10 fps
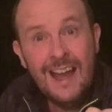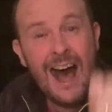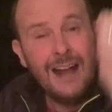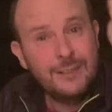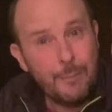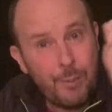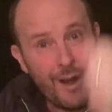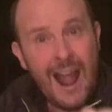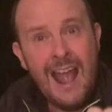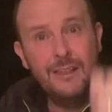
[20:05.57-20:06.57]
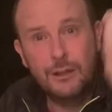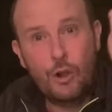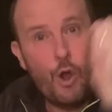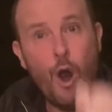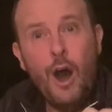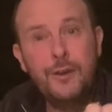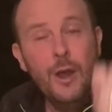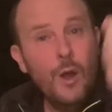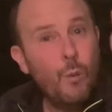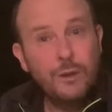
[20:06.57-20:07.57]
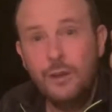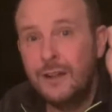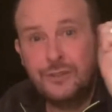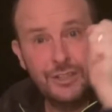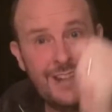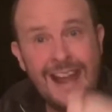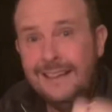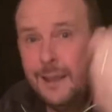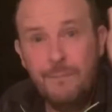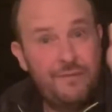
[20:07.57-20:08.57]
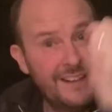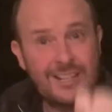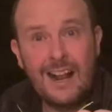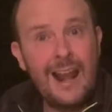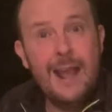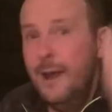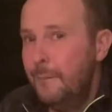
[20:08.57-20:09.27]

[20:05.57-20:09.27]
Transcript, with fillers: and to pray that God would not just heal them physically,